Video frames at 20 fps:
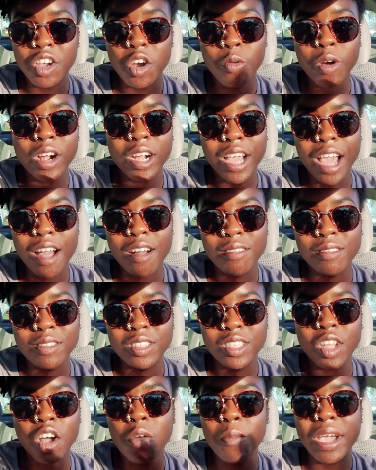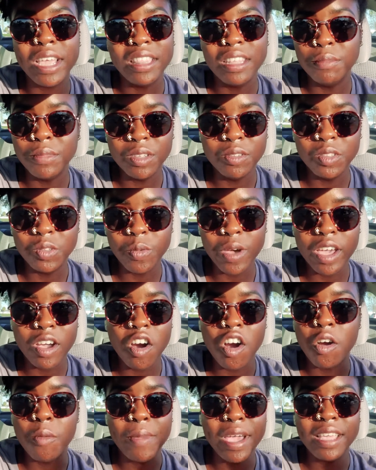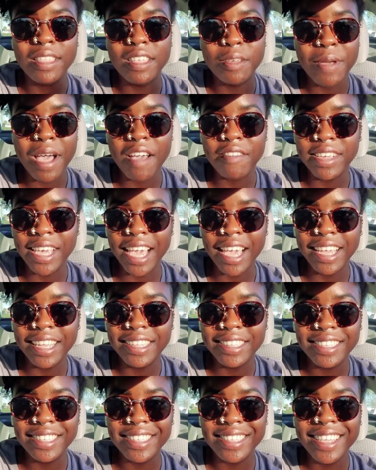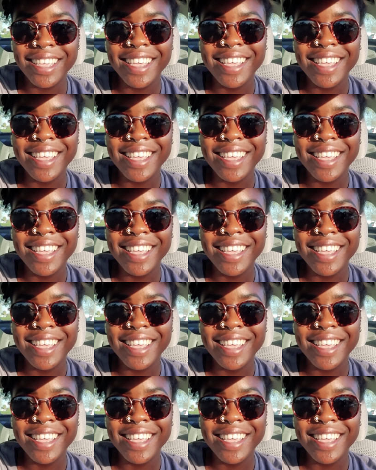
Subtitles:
Your workouts don't make them lose weight or make them have gains.